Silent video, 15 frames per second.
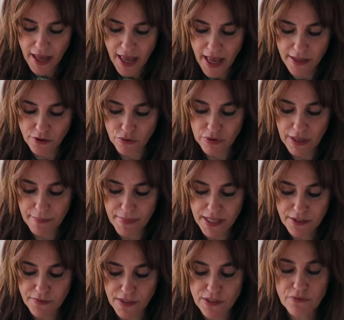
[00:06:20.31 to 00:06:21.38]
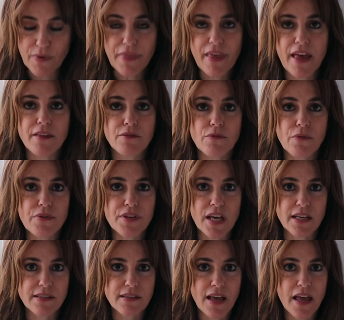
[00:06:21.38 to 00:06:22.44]
and do the mitzvahs with
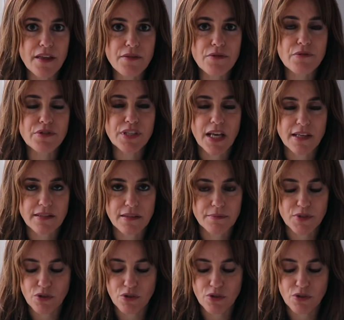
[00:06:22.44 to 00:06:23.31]
enthusiasm.